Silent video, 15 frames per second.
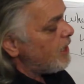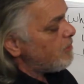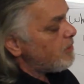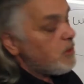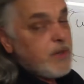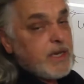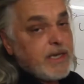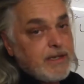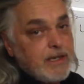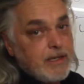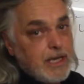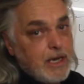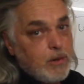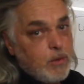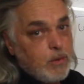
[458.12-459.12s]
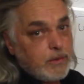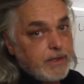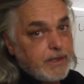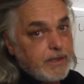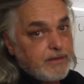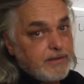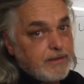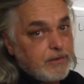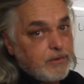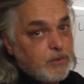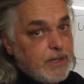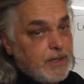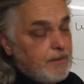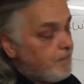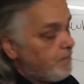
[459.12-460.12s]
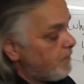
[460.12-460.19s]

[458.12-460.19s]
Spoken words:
but we can tell how old it is as well.